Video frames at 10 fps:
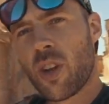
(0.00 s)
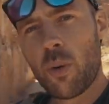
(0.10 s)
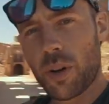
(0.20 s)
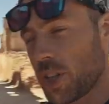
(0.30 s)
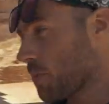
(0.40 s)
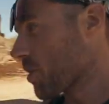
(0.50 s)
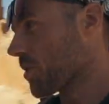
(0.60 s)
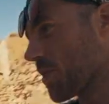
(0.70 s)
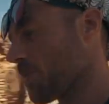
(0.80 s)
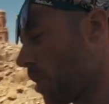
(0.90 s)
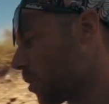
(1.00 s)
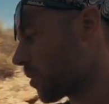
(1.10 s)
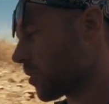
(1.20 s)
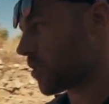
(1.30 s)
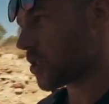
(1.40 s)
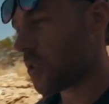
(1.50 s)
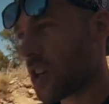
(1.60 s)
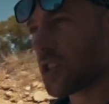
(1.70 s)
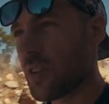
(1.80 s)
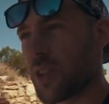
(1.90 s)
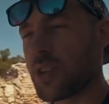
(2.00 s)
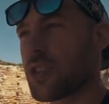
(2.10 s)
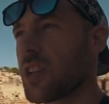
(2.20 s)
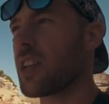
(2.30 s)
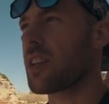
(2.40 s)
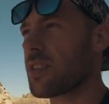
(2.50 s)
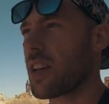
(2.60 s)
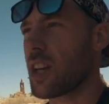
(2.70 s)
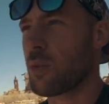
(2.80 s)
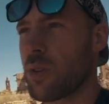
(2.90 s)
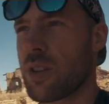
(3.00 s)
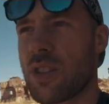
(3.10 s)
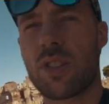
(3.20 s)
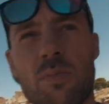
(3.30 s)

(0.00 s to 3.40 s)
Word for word: One of the special things about the destruction of this city is that it was